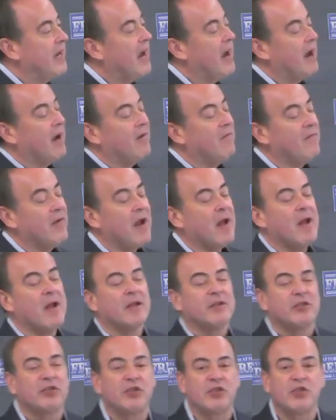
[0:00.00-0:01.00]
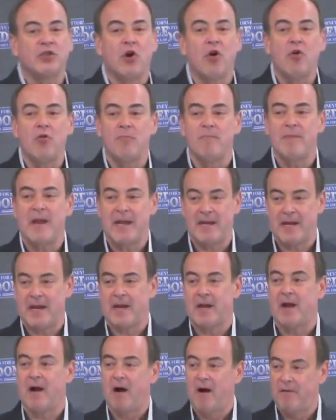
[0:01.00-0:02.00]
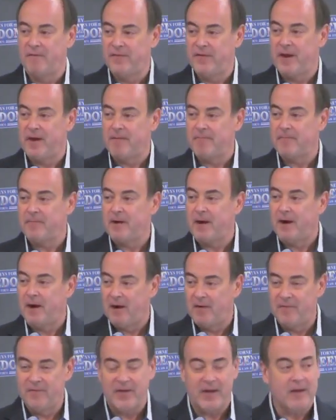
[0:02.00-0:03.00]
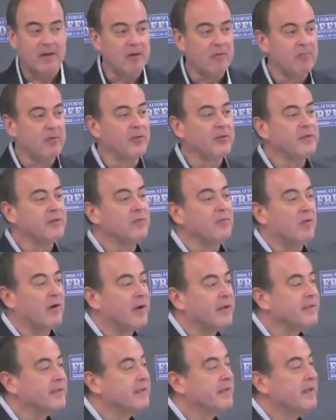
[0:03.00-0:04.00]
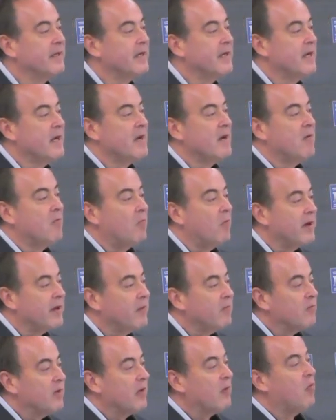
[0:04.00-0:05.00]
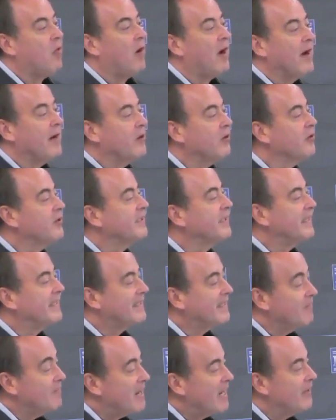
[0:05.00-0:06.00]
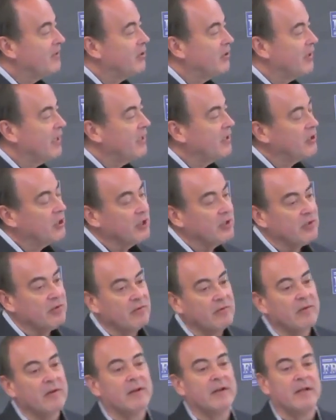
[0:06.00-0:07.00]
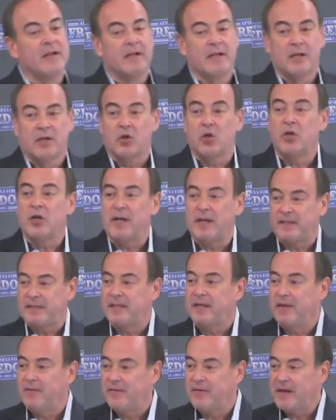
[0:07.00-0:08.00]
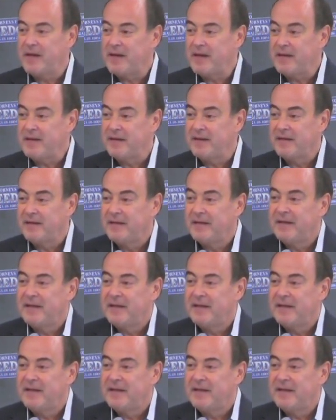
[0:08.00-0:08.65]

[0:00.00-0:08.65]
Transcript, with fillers: We have so many of them available to us. What it requires is imagination, creativity,